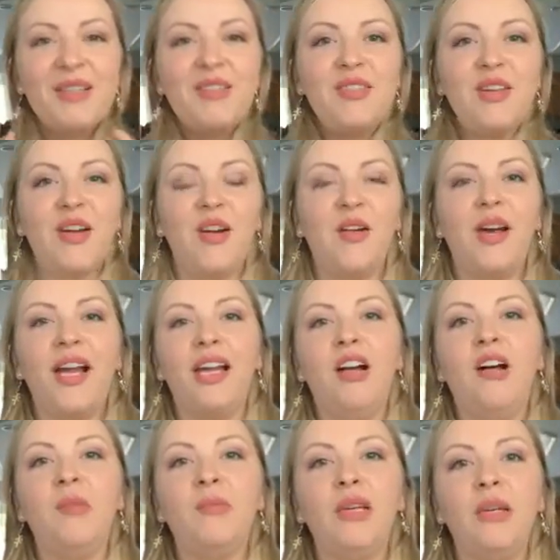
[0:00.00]
So I
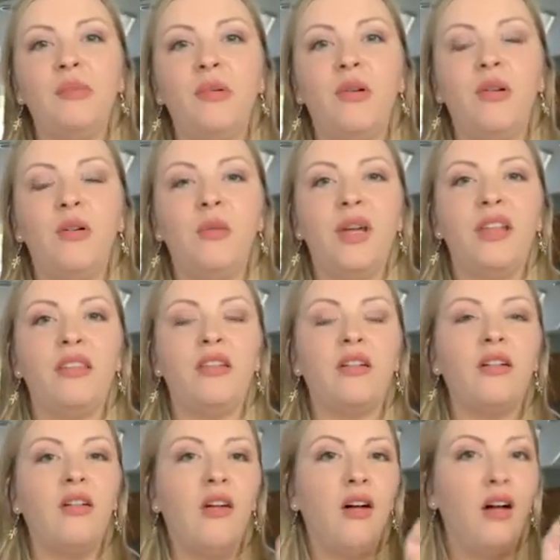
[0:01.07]
help people with
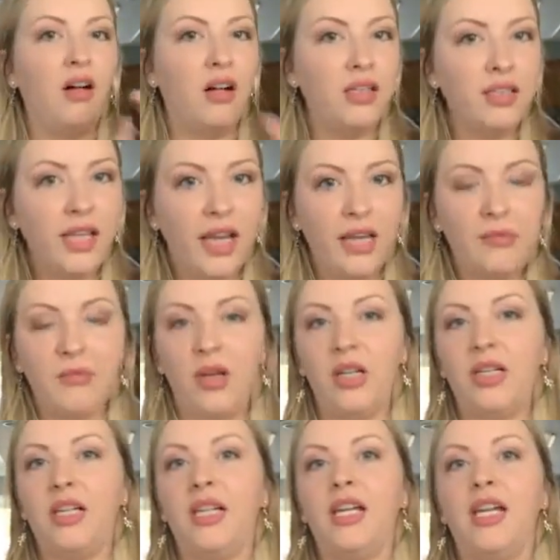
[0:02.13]
their online
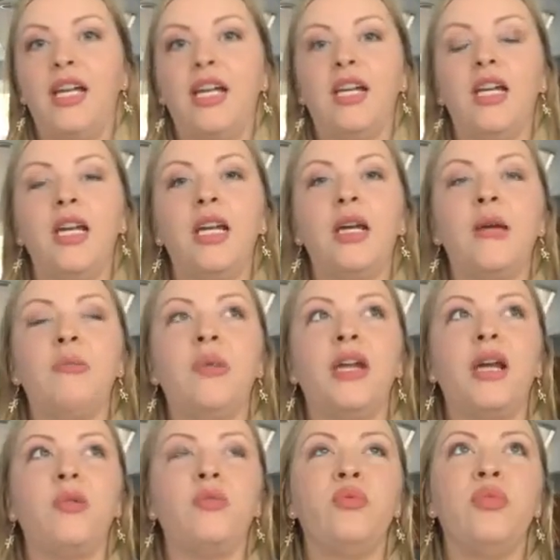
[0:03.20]
marketing, but
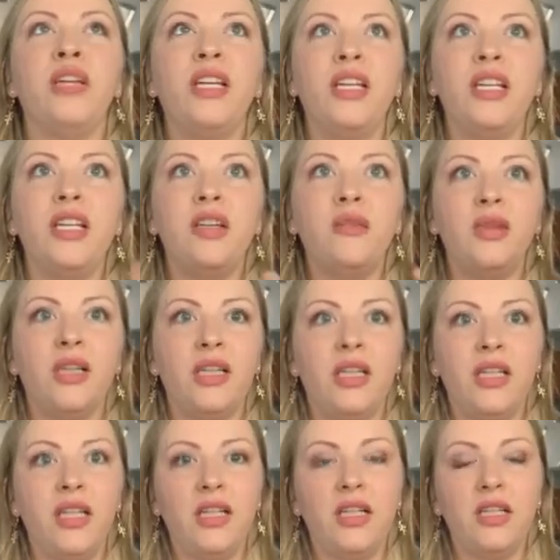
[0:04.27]
I
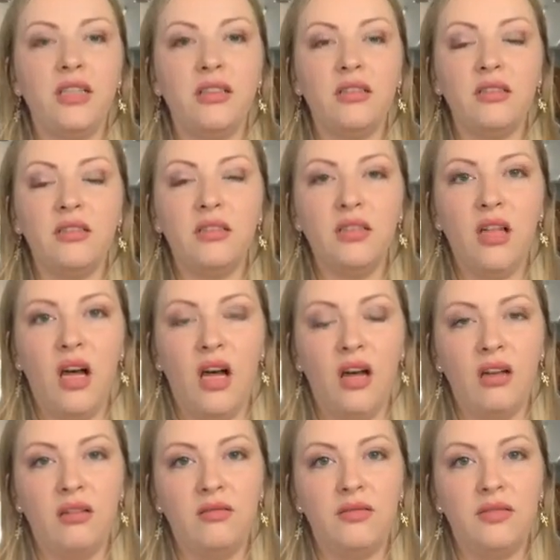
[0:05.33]
really
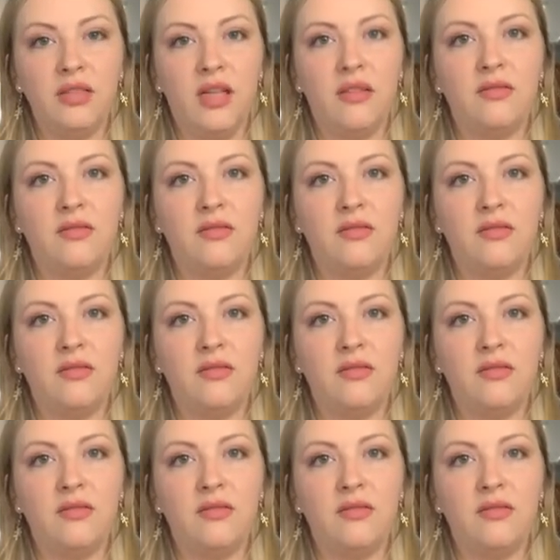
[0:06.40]
love